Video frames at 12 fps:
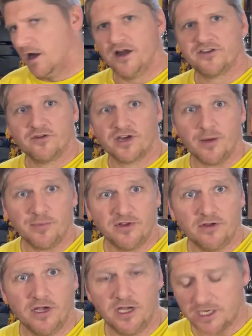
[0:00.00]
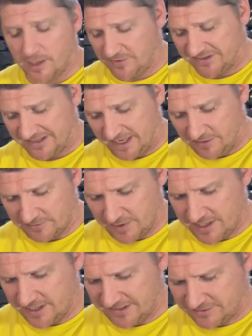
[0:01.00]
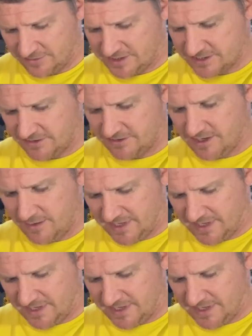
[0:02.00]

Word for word: All right, so a couple, a couple sales right next to each other.